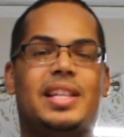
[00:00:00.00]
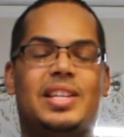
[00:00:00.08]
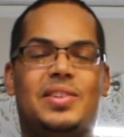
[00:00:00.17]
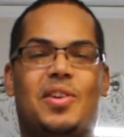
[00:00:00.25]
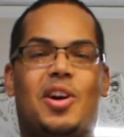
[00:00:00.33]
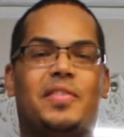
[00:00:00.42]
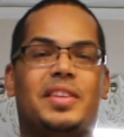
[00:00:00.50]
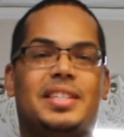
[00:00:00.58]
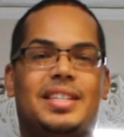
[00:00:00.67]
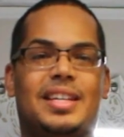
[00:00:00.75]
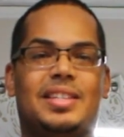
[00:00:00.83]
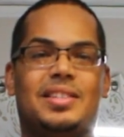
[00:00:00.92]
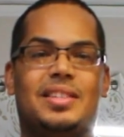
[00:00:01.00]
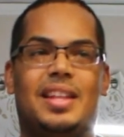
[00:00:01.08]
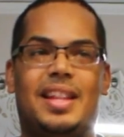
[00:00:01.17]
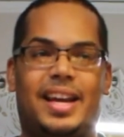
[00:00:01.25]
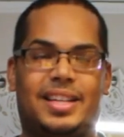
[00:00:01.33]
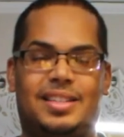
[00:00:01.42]
then you harvest in the
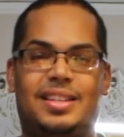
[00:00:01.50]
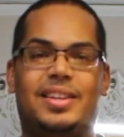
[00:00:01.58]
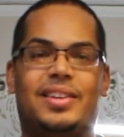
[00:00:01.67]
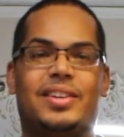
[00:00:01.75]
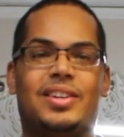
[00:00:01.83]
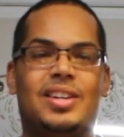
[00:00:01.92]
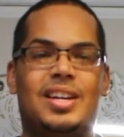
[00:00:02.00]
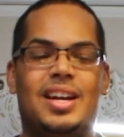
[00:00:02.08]
next year.